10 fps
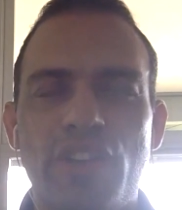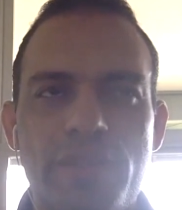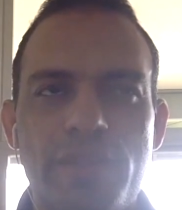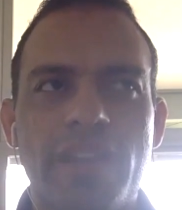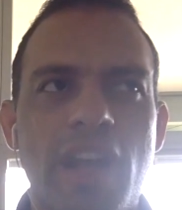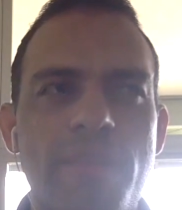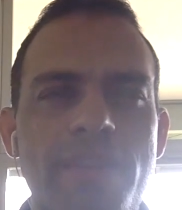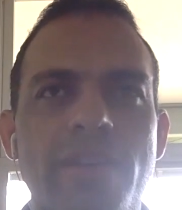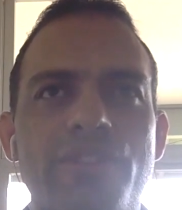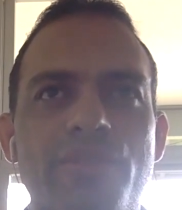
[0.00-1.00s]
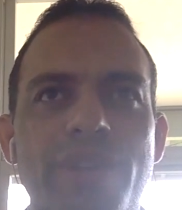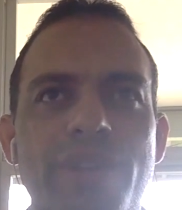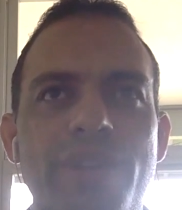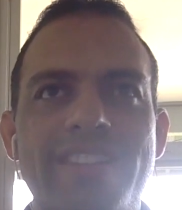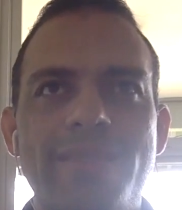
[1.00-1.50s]
from the comments I was
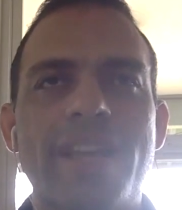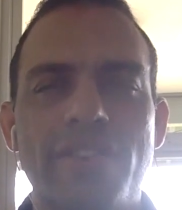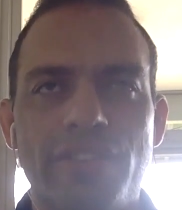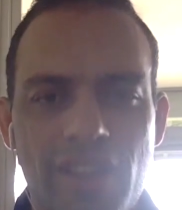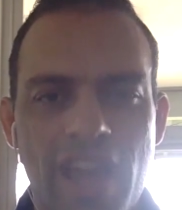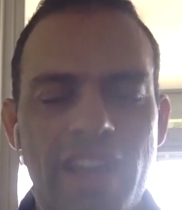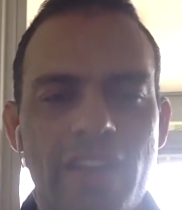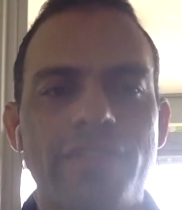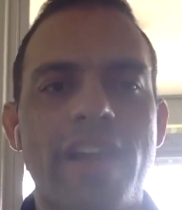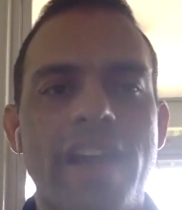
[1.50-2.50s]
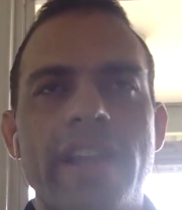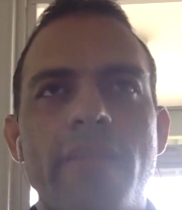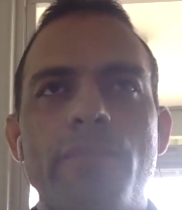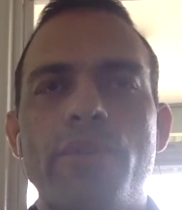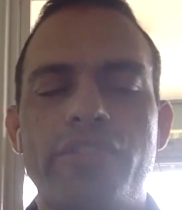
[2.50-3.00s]
reading, it seems like there's a lot of infighting
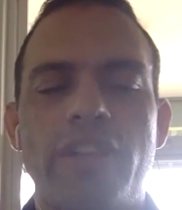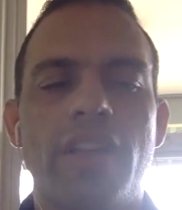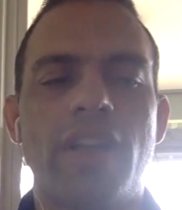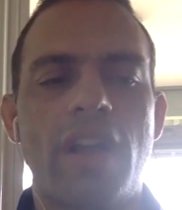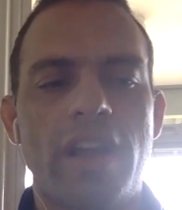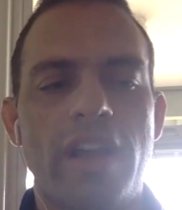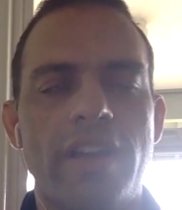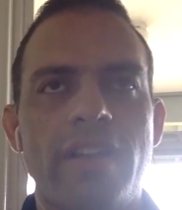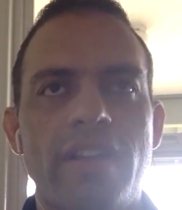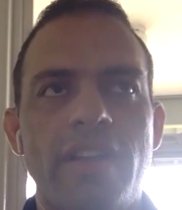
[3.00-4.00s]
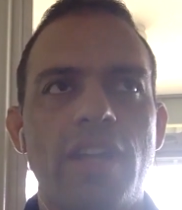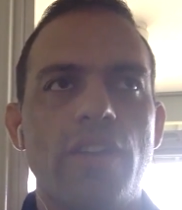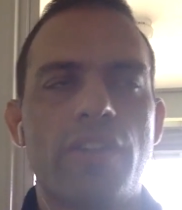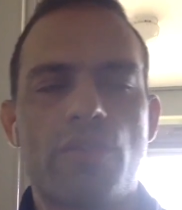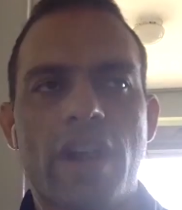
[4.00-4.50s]
at Mozilla on
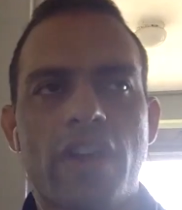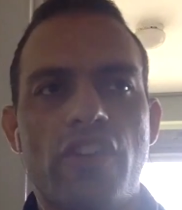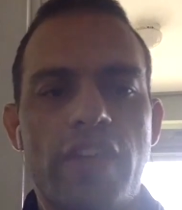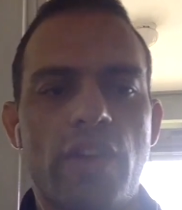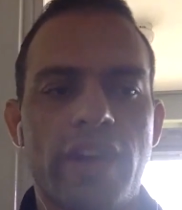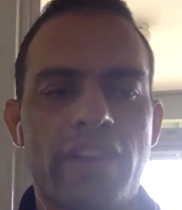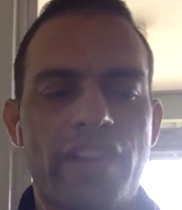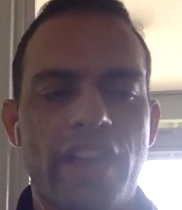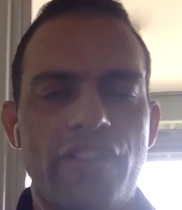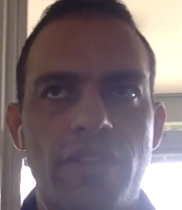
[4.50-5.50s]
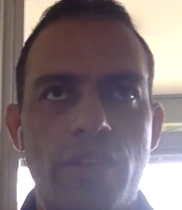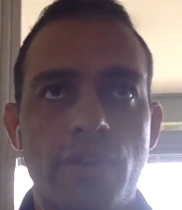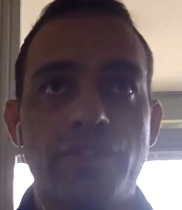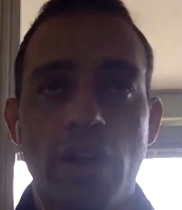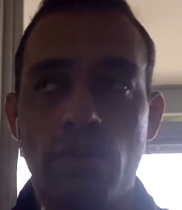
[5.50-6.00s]
the direction of the organization,
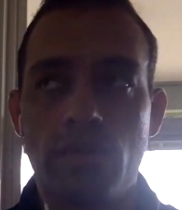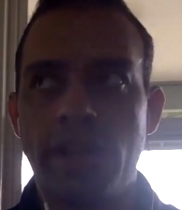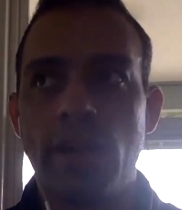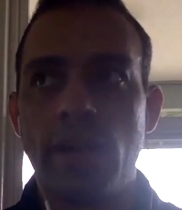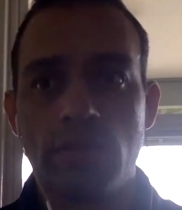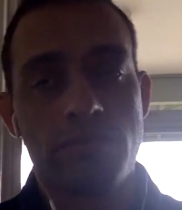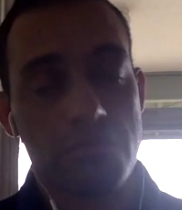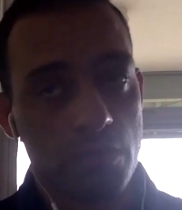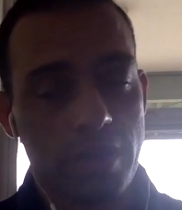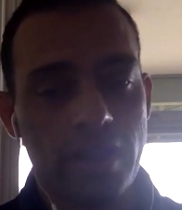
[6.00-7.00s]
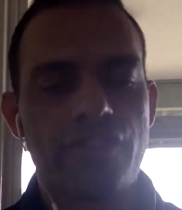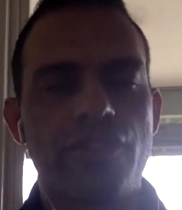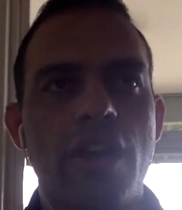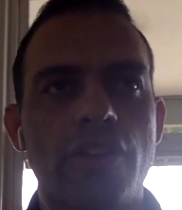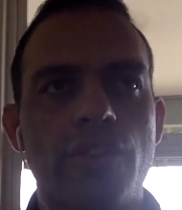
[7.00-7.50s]
those that are really
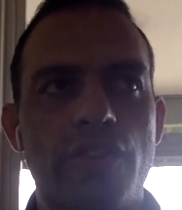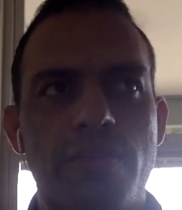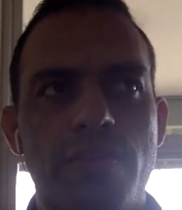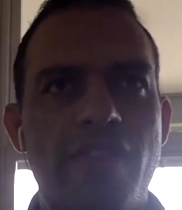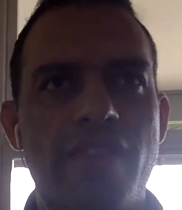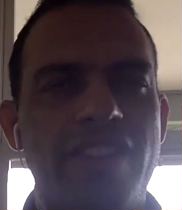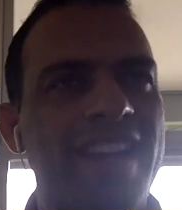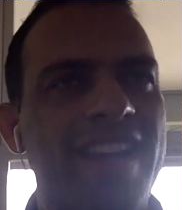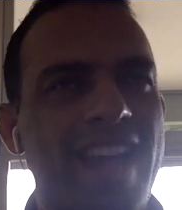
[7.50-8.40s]
strong towards privacy